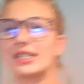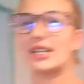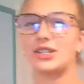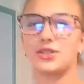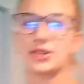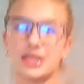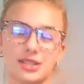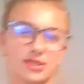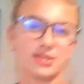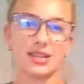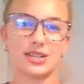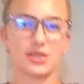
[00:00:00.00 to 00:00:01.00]
did enjoy this
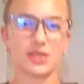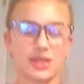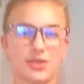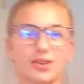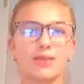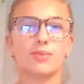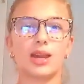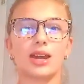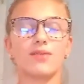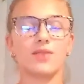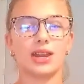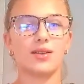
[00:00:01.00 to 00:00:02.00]
literally three
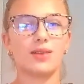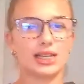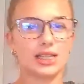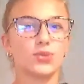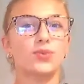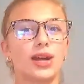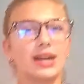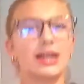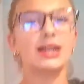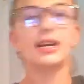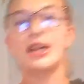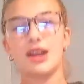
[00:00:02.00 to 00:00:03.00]
minute video, I
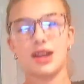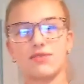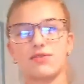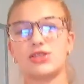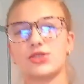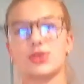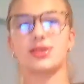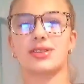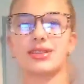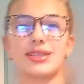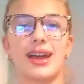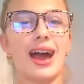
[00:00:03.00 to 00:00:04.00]
swear. If it's shorter
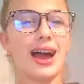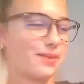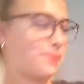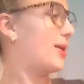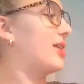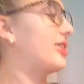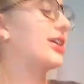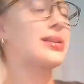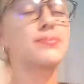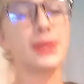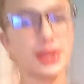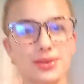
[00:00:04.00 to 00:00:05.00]
than that, I
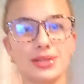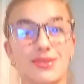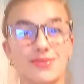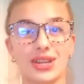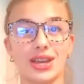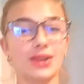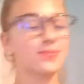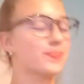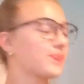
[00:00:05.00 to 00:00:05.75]
apologize, but you know, it's a video.